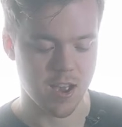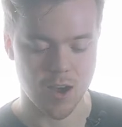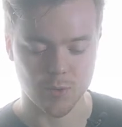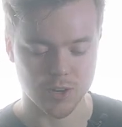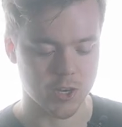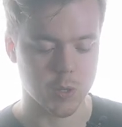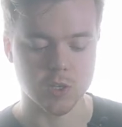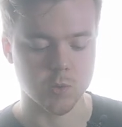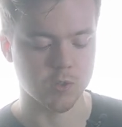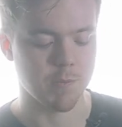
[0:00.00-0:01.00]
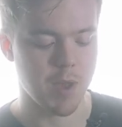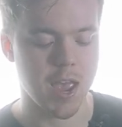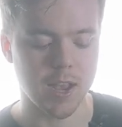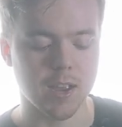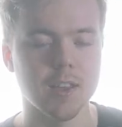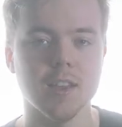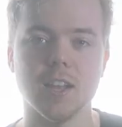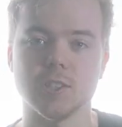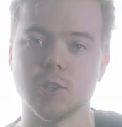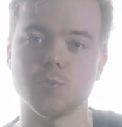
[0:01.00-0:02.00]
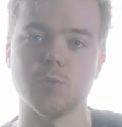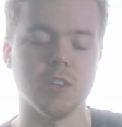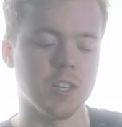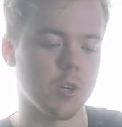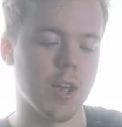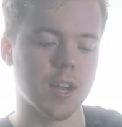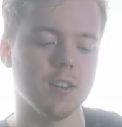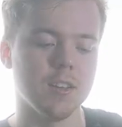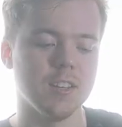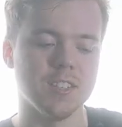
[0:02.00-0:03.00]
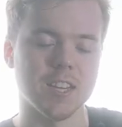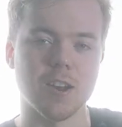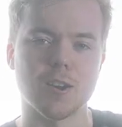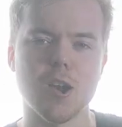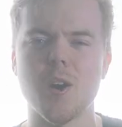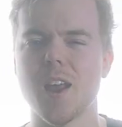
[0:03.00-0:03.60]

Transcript: When you go in to switch a mag, it's just really quick to get her going.